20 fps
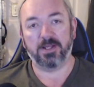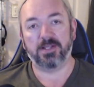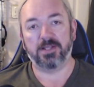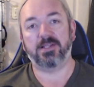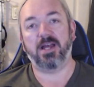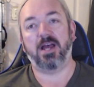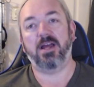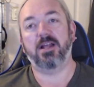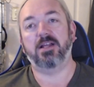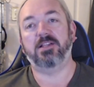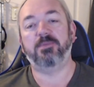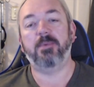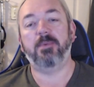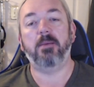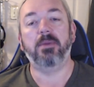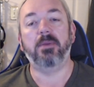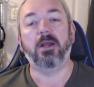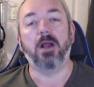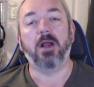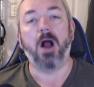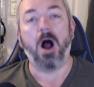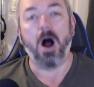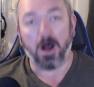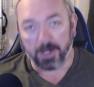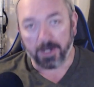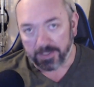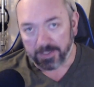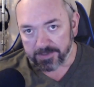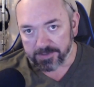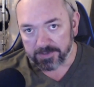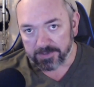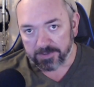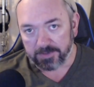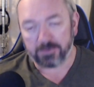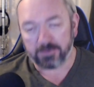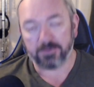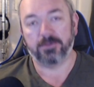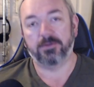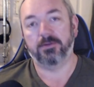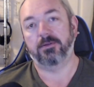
It's about being honest.